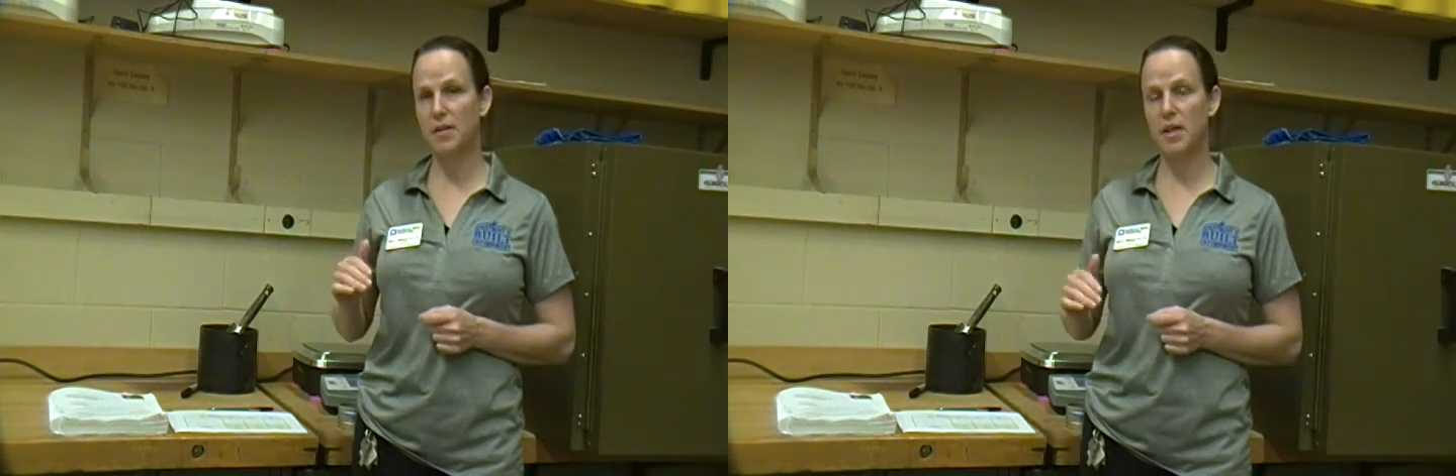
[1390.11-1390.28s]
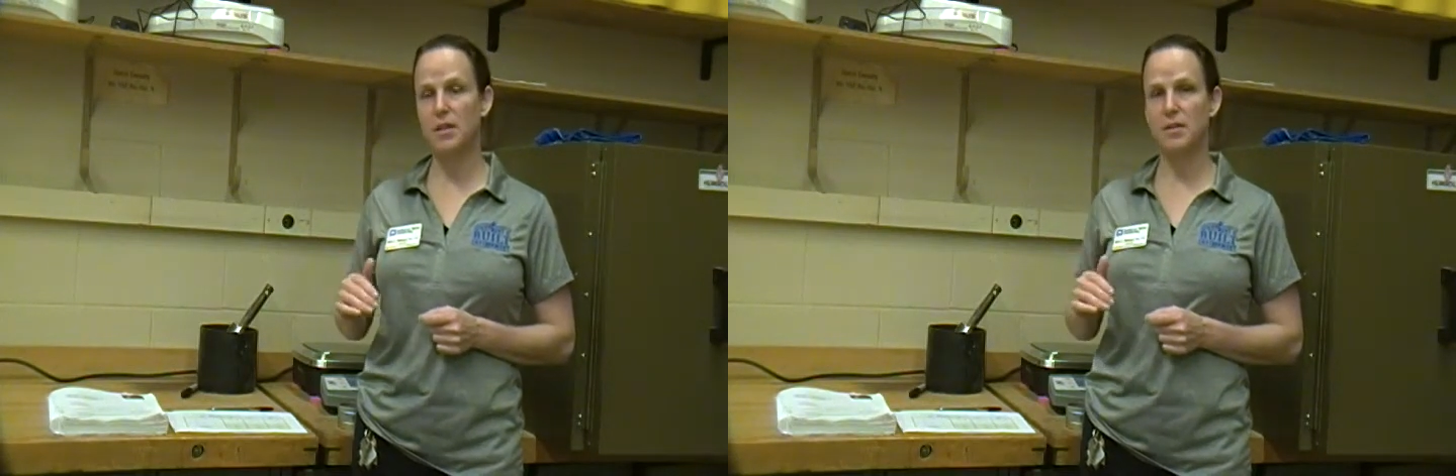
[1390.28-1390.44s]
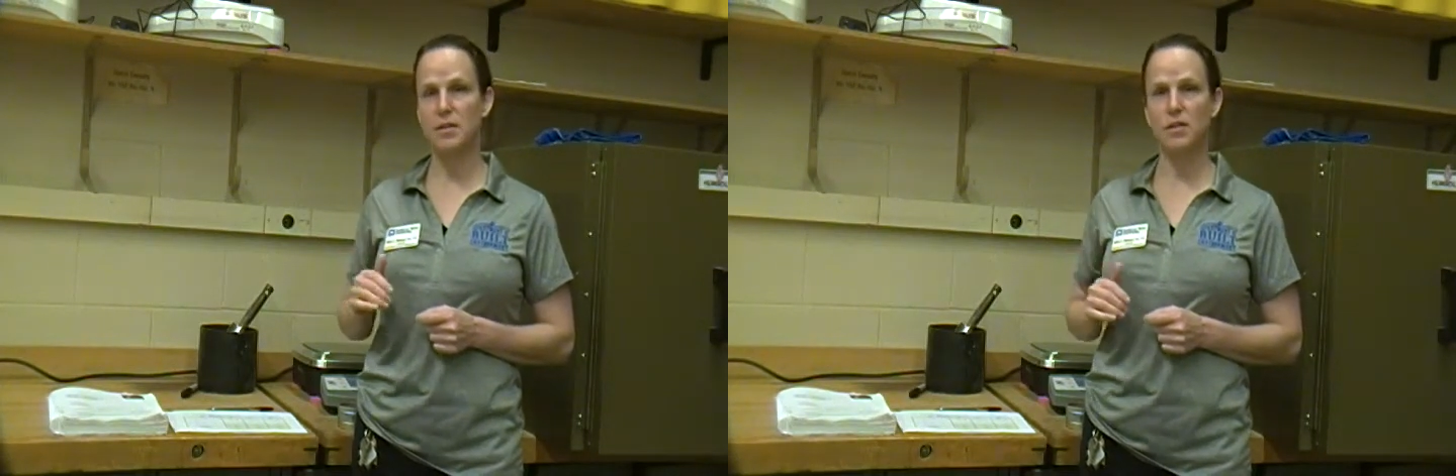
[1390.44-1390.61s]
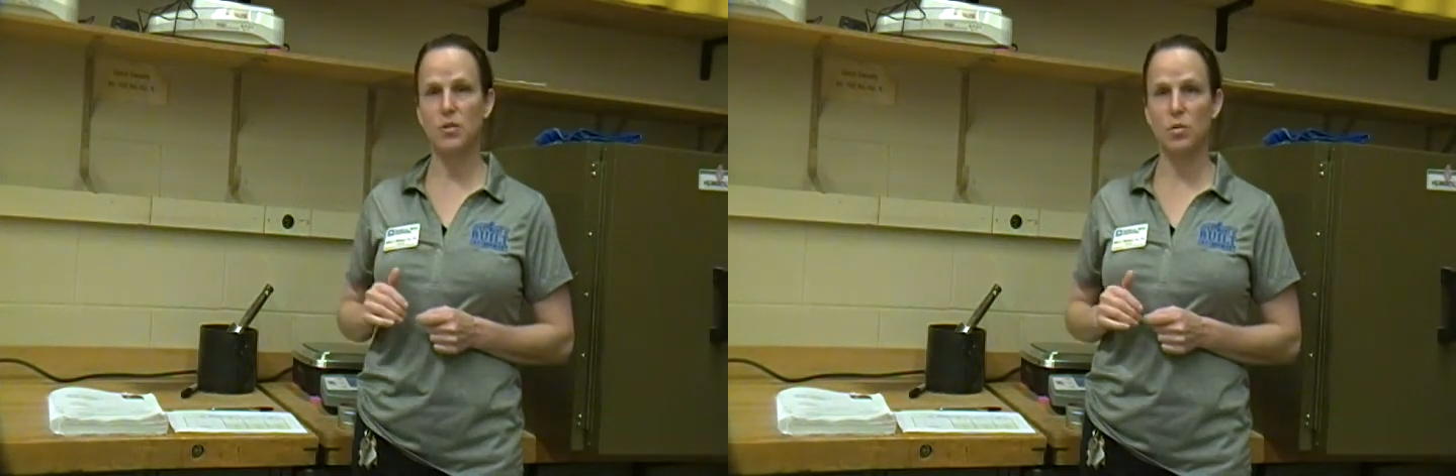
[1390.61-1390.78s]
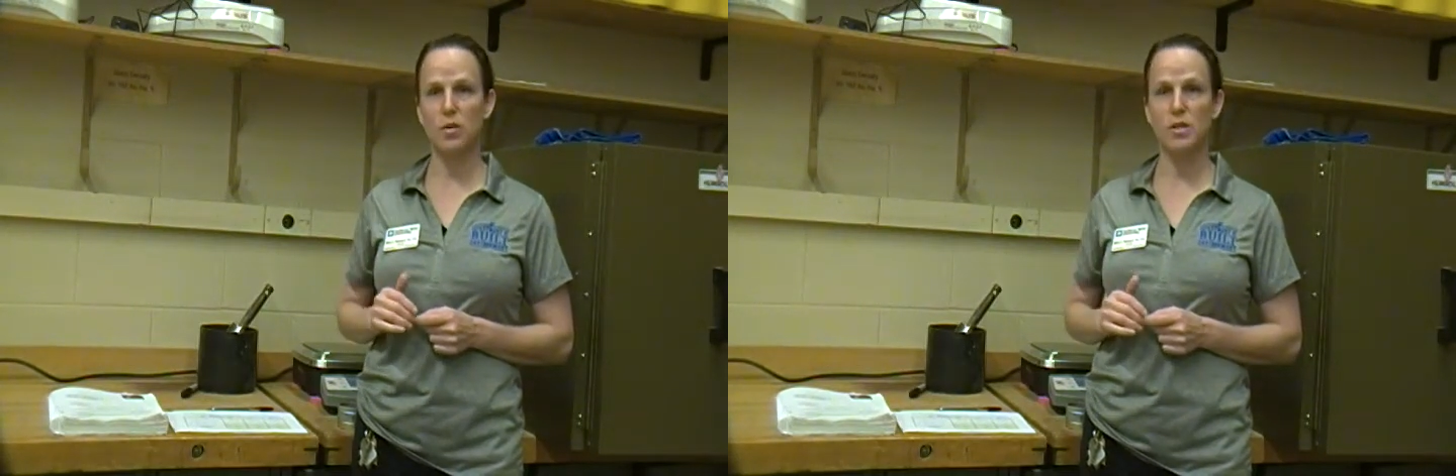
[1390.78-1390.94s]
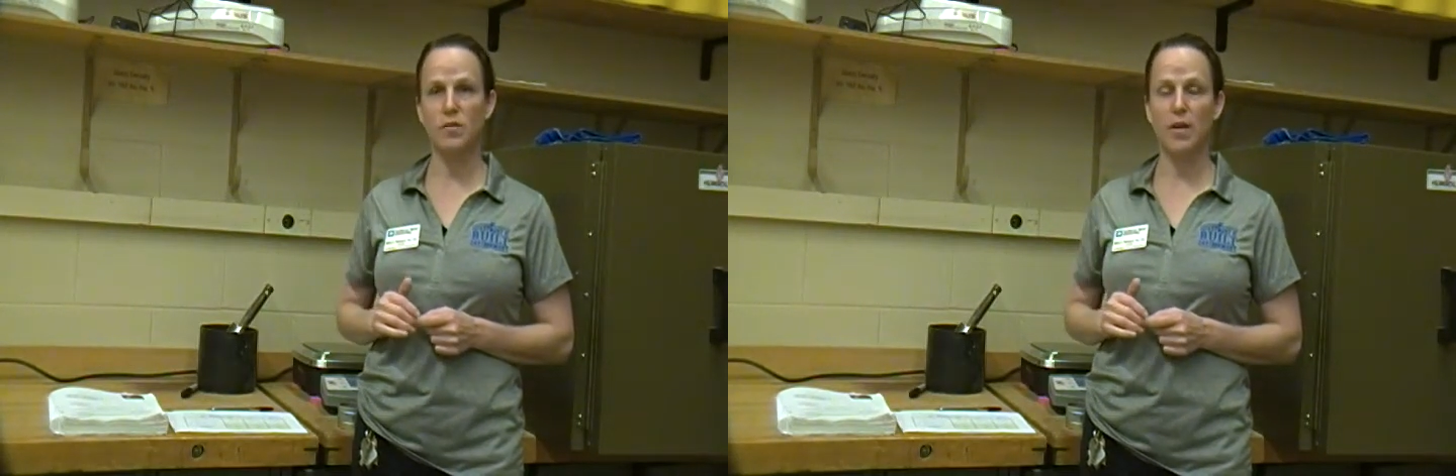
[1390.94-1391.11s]
think is the
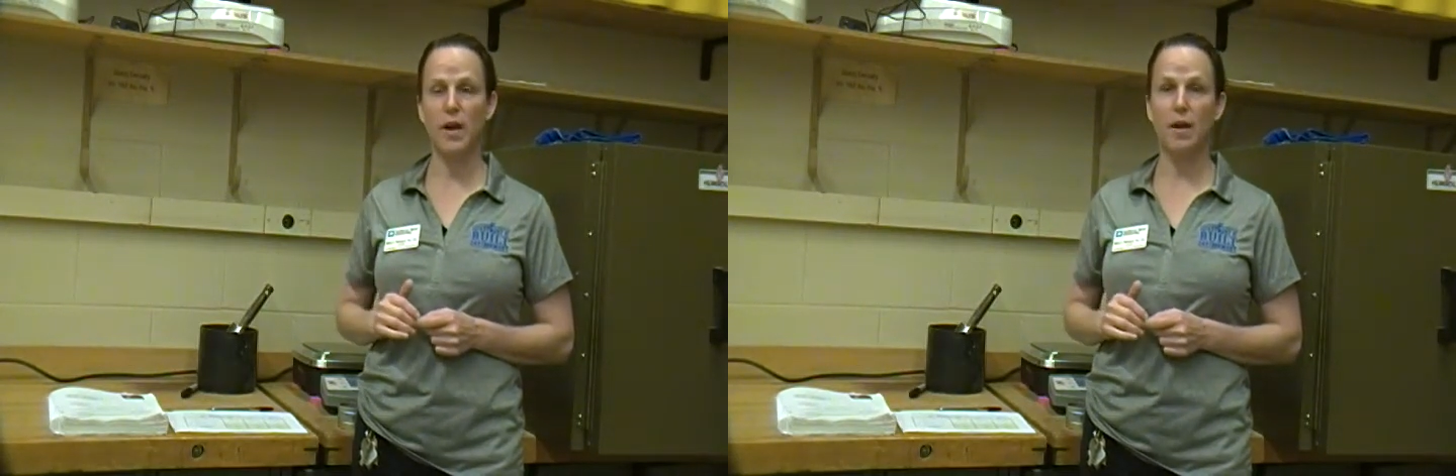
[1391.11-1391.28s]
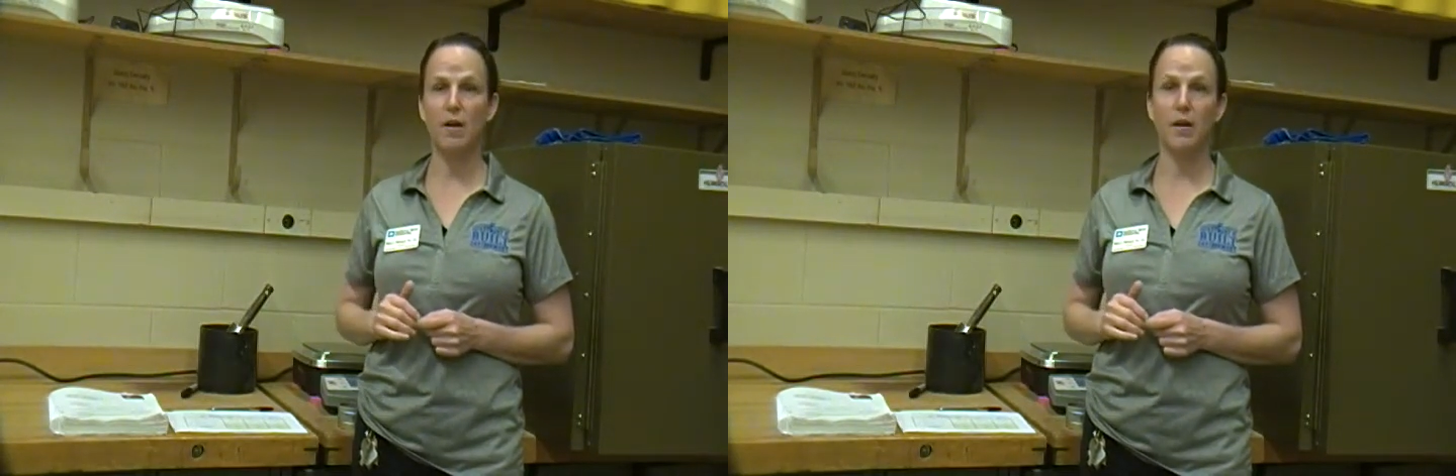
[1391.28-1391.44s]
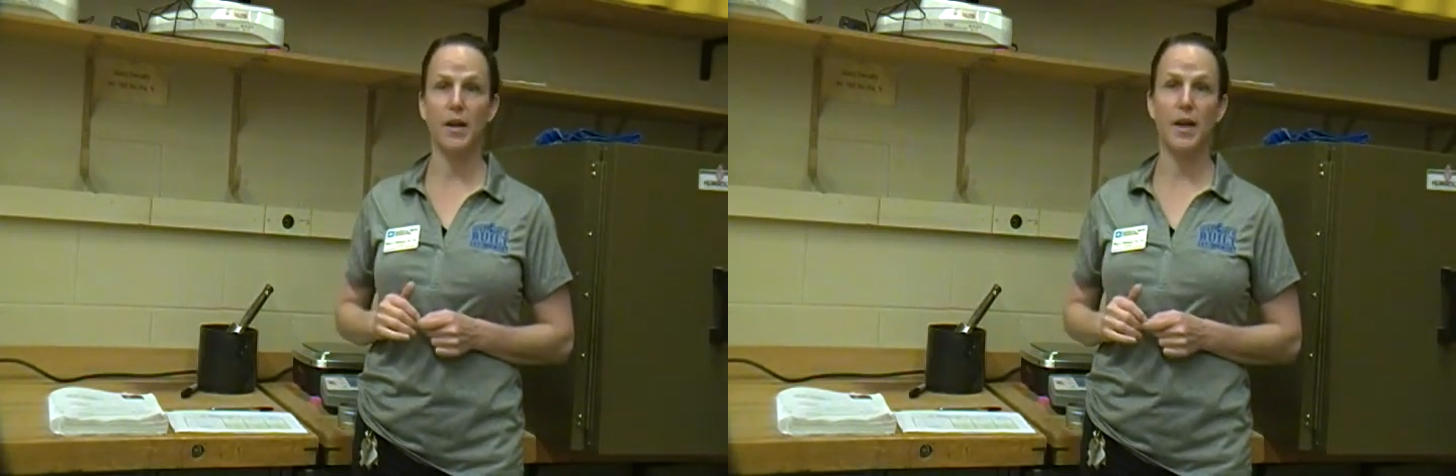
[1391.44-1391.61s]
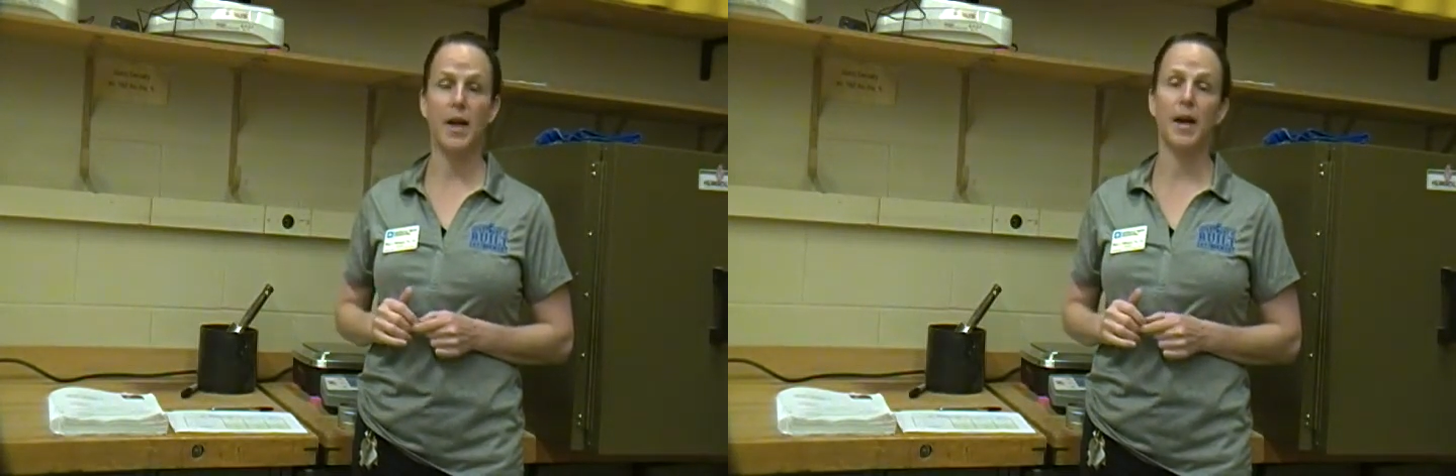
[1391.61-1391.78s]
source of error and